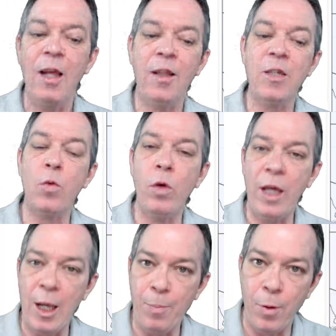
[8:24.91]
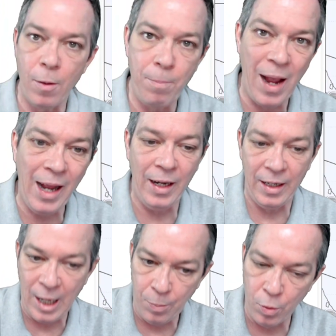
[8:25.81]
This will keep your banding,
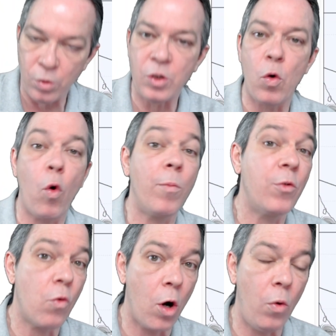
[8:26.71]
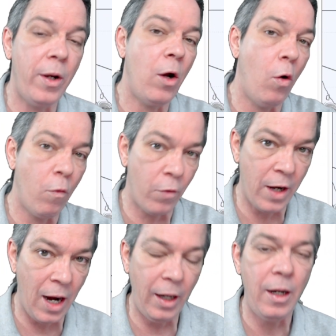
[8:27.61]
keep your storms growing
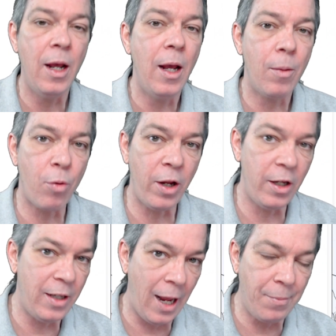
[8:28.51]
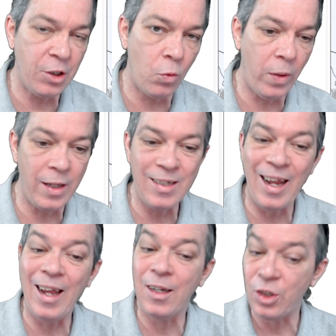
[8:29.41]
overnight, bring you damaging winds
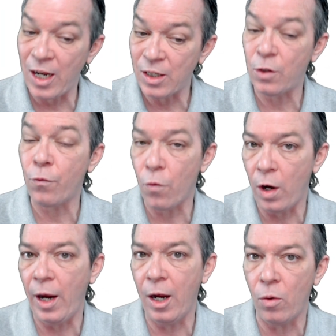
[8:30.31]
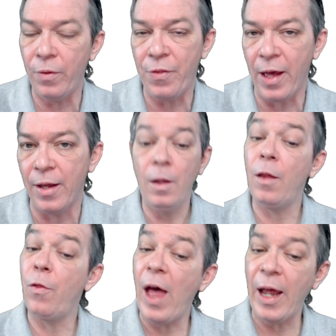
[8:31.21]
and chances for hail with that.
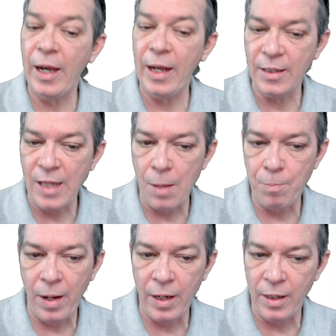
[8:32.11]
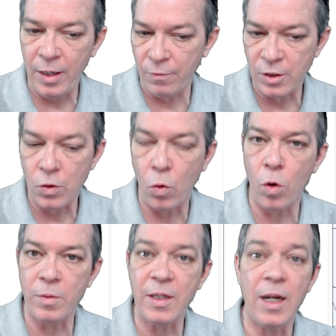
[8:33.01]
And that is that banding of
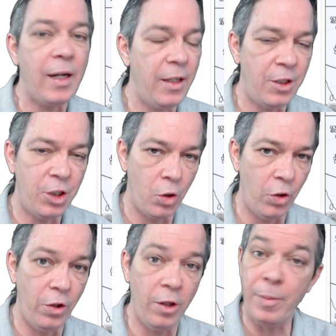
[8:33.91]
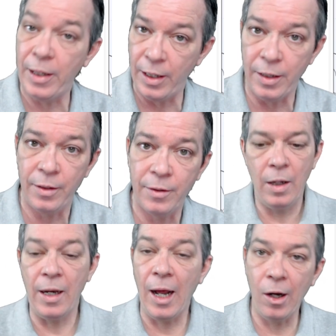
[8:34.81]
storms that I did show you in the beginning.
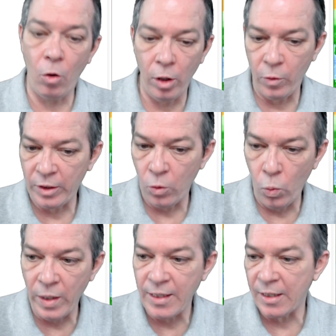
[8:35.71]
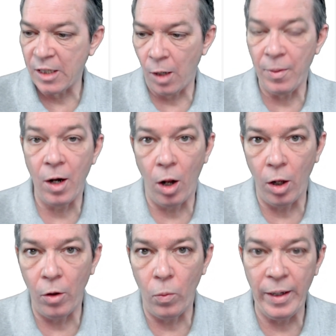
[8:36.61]
Not only with the winds that's coming
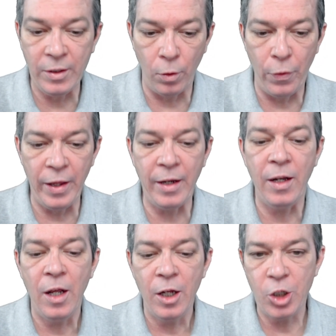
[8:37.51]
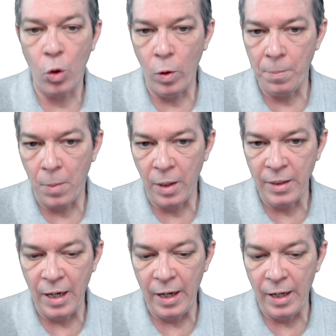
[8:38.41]
all the way till then, showing
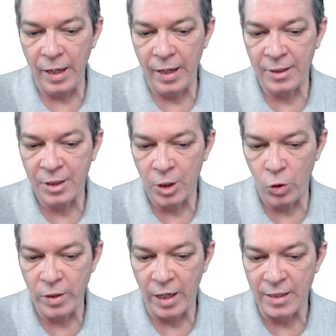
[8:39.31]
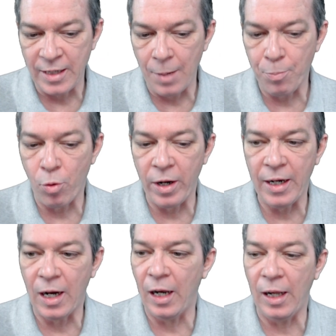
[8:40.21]
Monday and Tuesday. It's not bringing
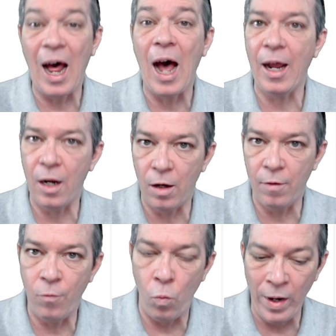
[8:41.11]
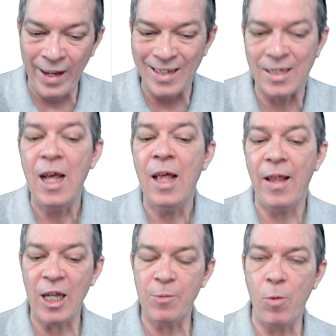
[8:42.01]
a lot of winds.
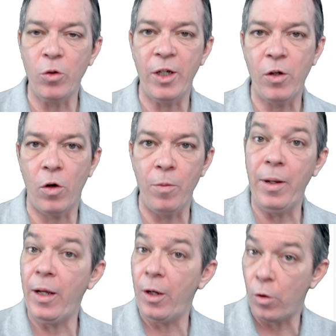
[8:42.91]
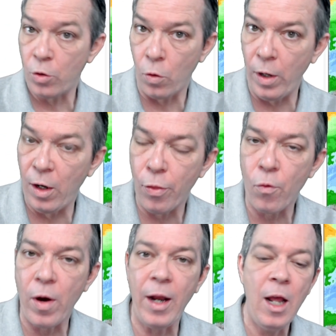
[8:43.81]
That is mostly going to be your tornado
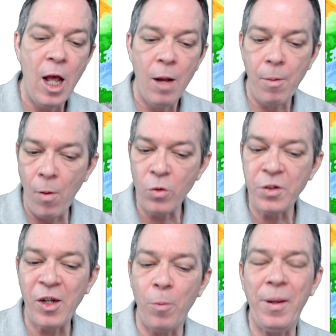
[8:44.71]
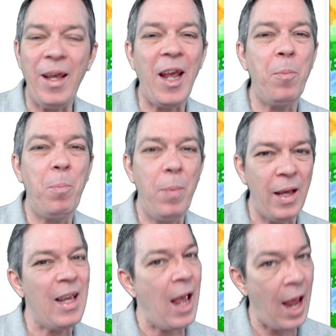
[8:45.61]
threat, but mostly going to be a
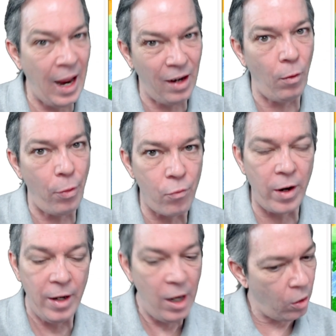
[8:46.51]
big hail threat.